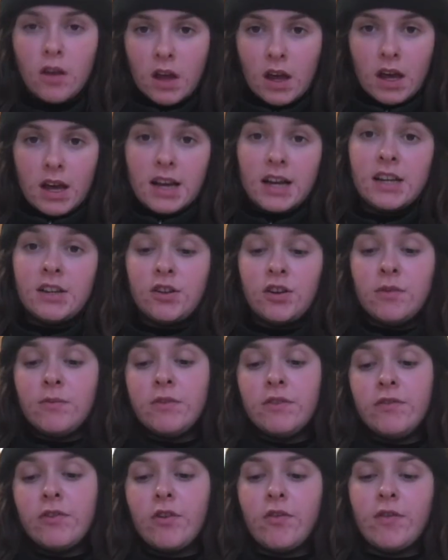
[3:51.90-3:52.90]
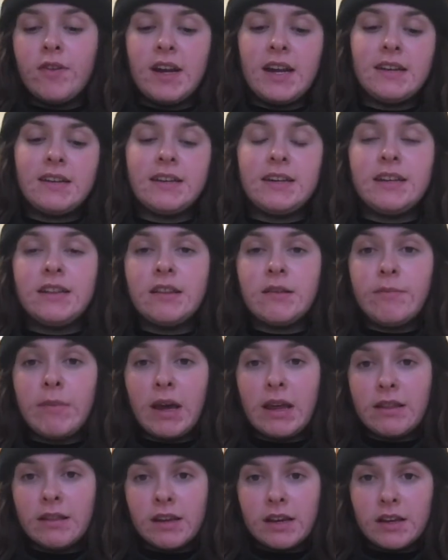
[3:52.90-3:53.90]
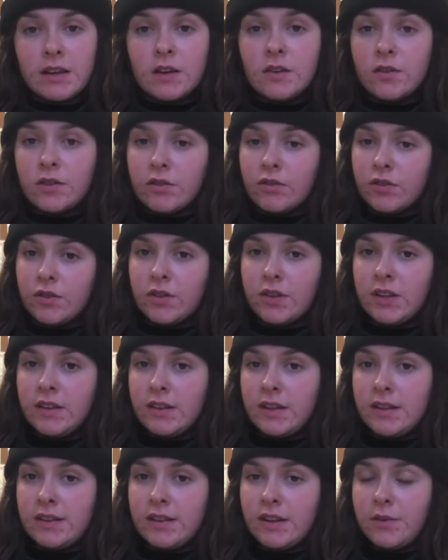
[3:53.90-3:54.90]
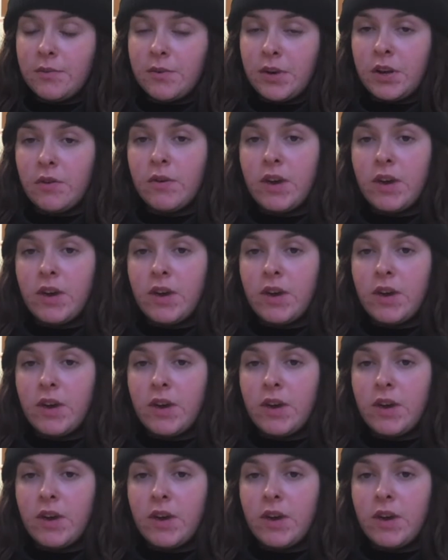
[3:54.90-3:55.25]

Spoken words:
In terms of COVID-19, the main thing is social distancing when you